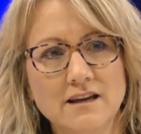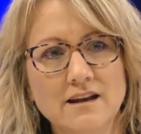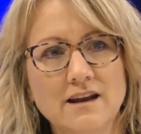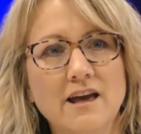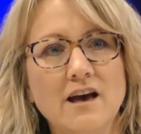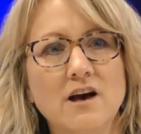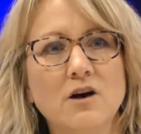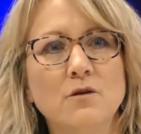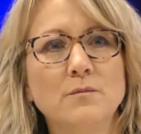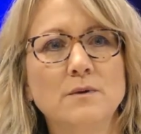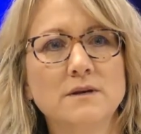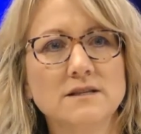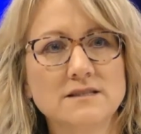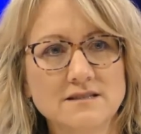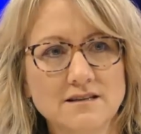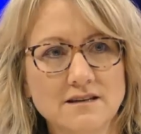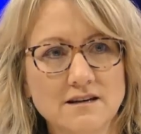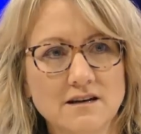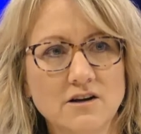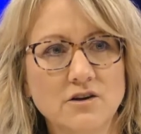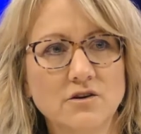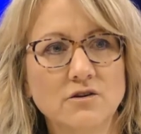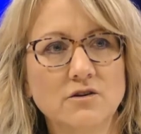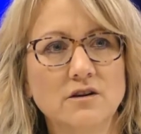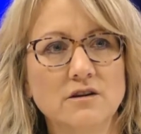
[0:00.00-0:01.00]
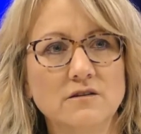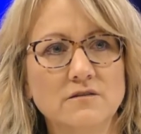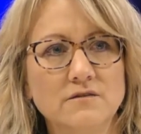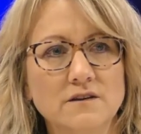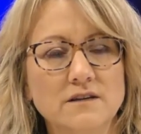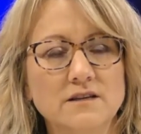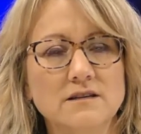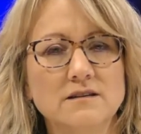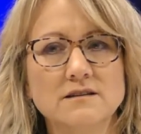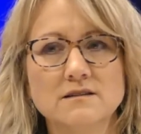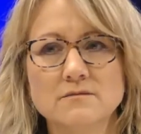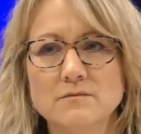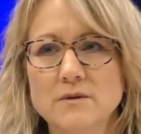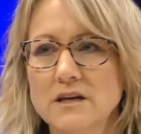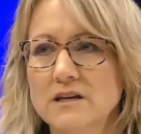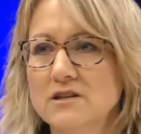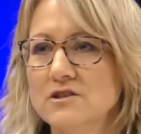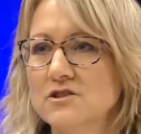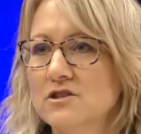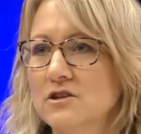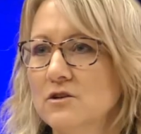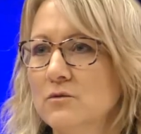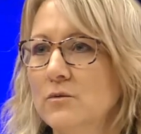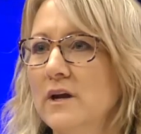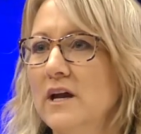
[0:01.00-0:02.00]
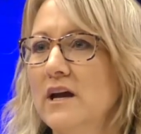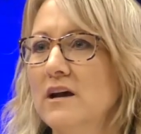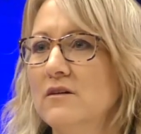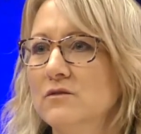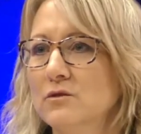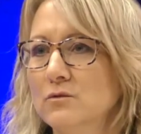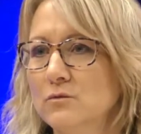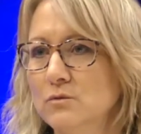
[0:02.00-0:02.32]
help us in our grief is making sure we have